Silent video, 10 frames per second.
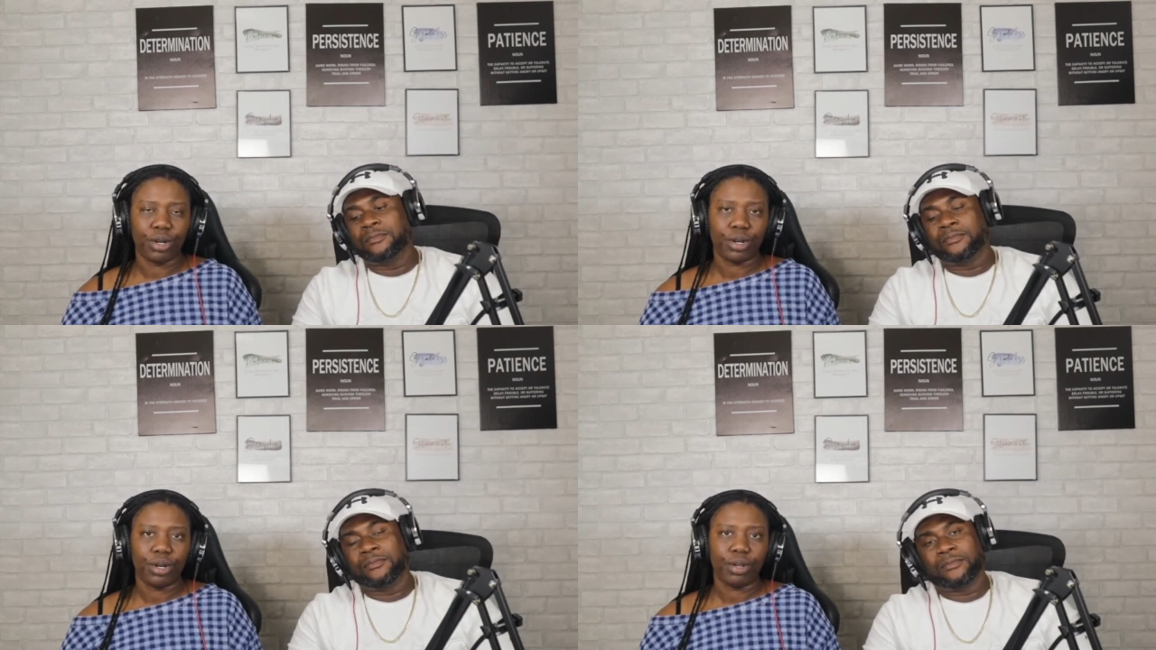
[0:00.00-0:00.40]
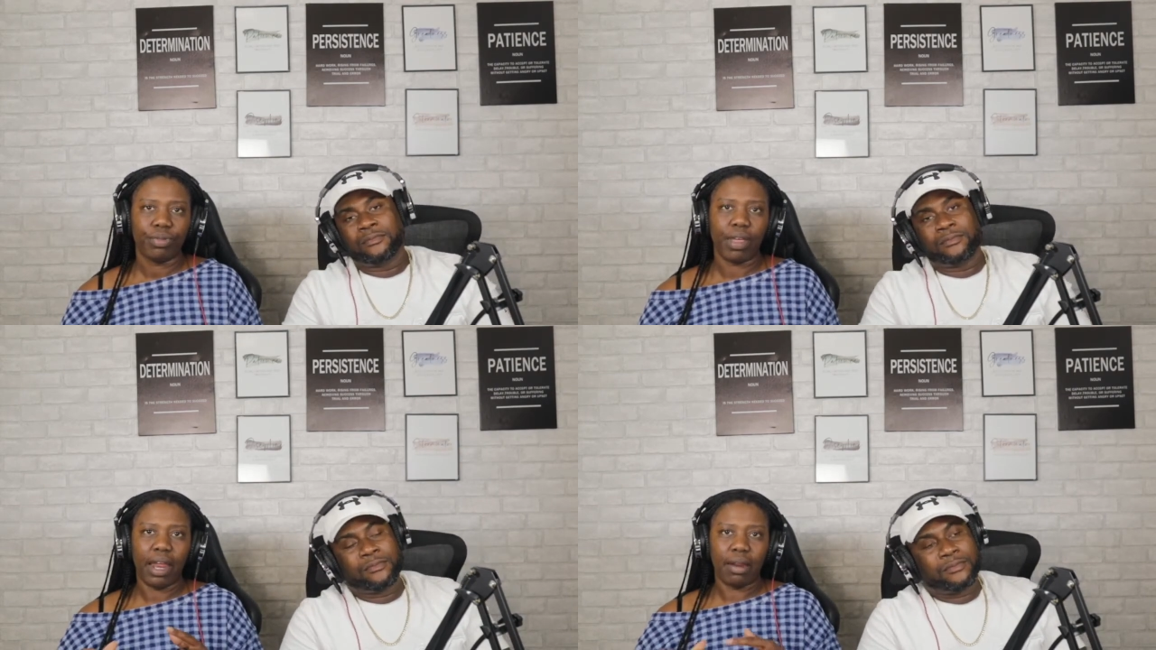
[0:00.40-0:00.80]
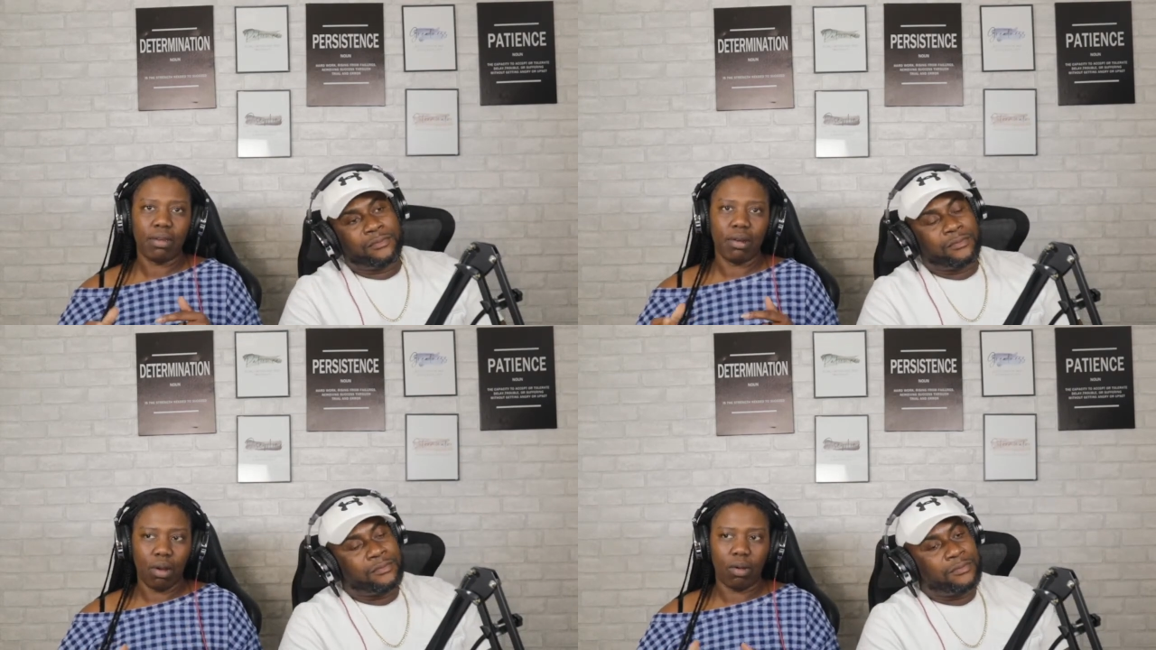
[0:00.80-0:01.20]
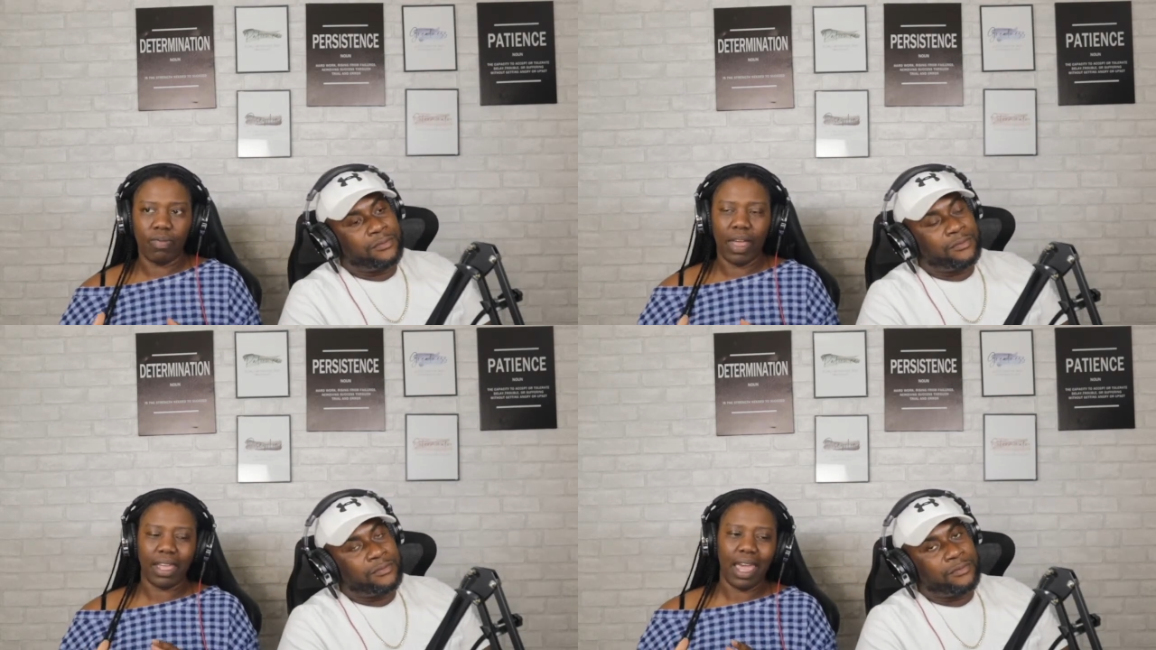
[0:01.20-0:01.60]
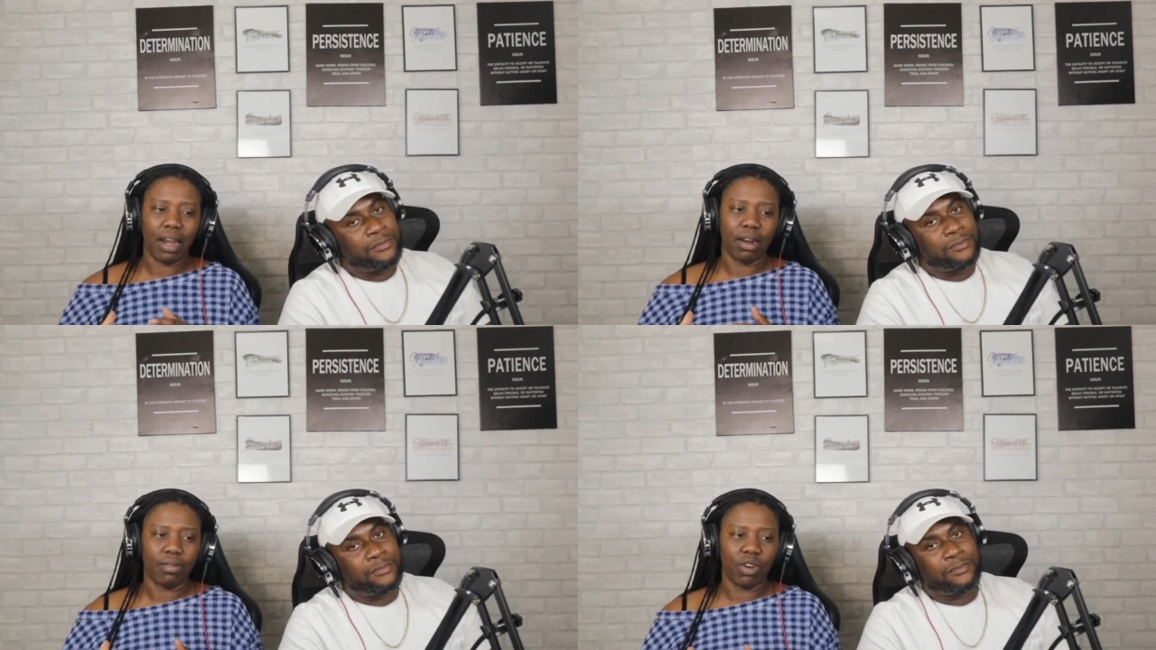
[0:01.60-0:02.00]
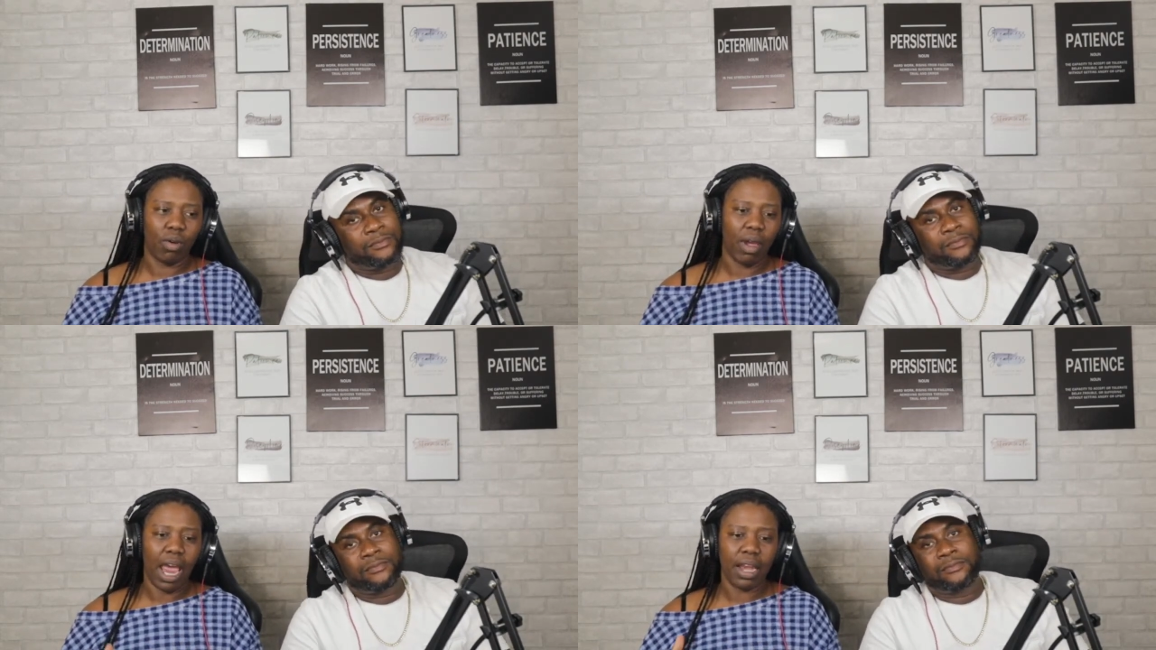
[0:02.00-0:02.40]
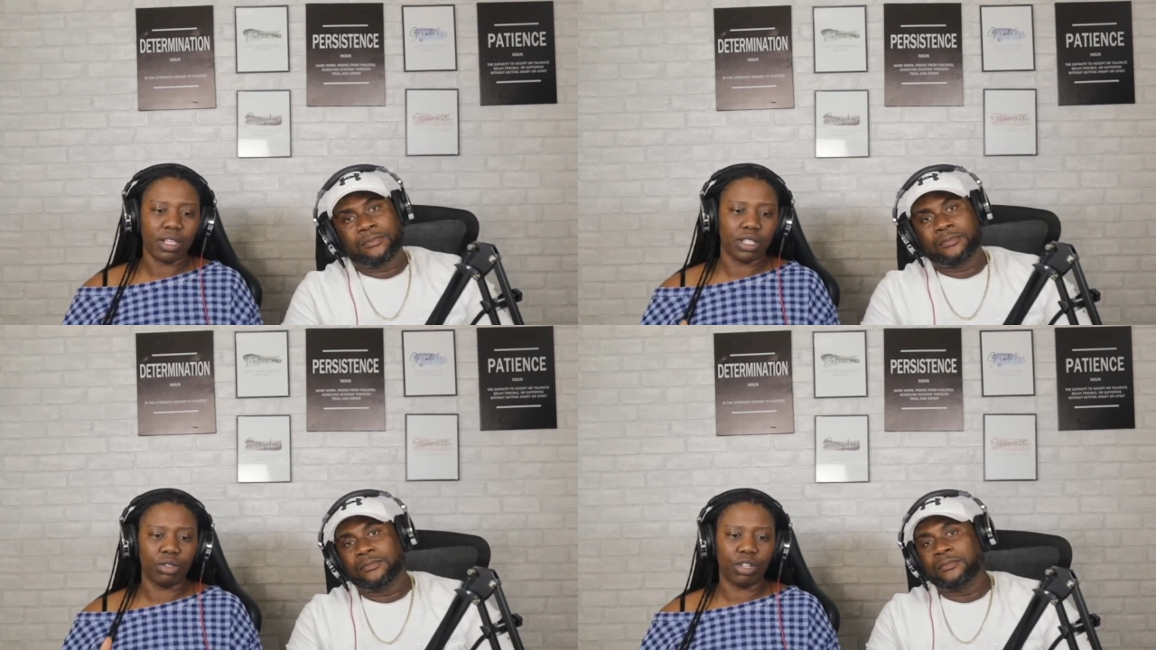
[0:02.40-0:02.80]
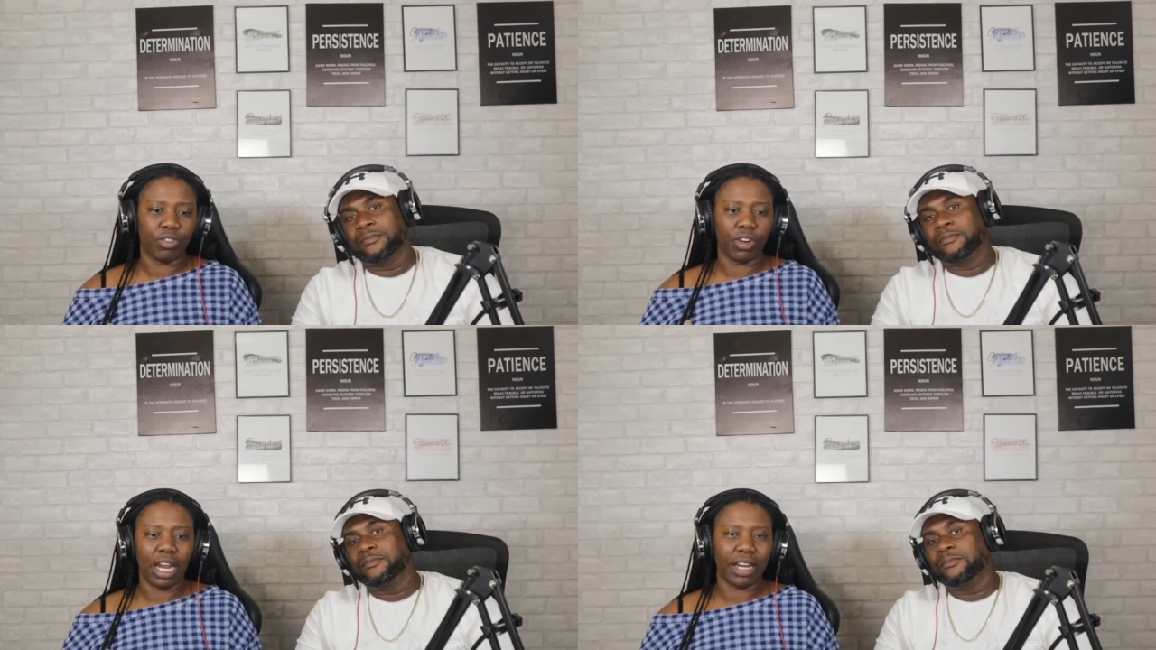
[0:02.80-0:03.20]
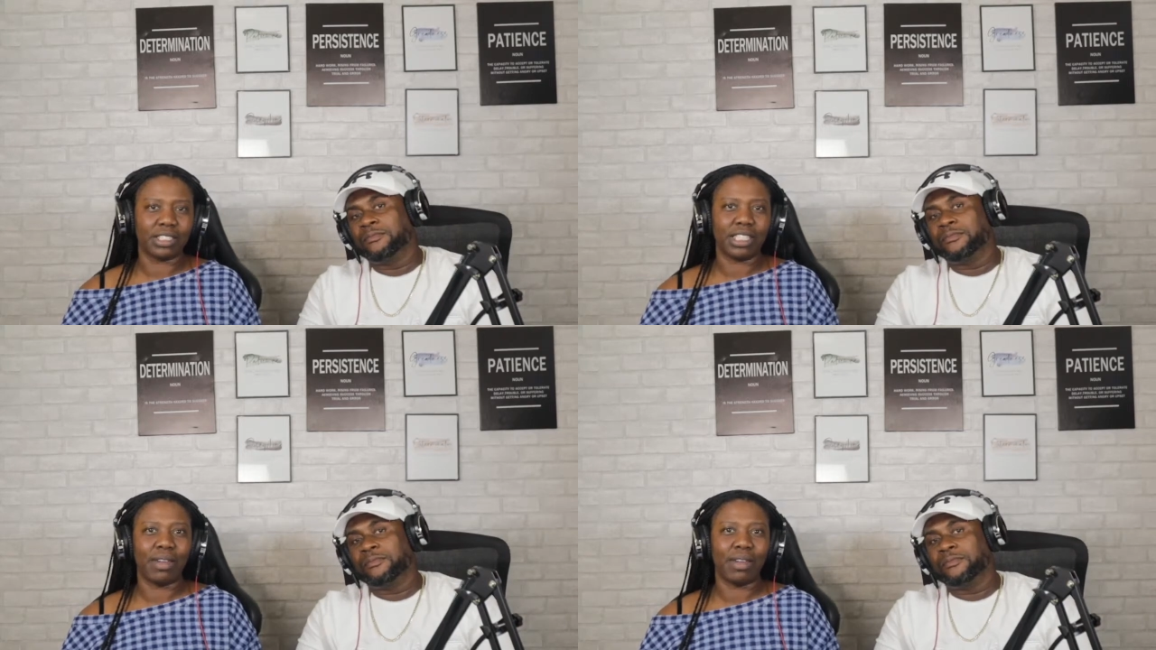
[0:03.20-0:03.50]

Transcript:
Speaker 1: that, you know, that kind of, you know, had these little different, I guess they,